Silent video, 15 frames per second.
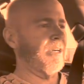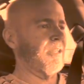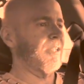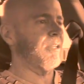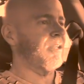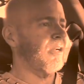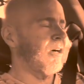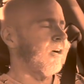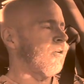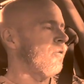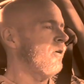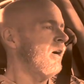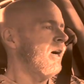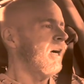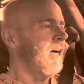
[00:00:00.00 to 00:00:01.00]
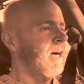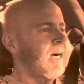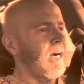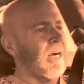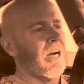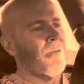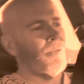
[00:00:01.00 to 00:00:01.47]
you know,
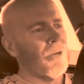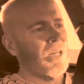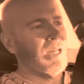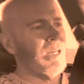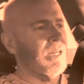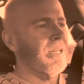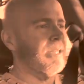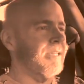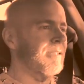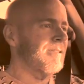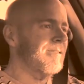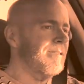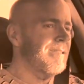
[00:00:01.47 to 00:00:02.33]
I want to,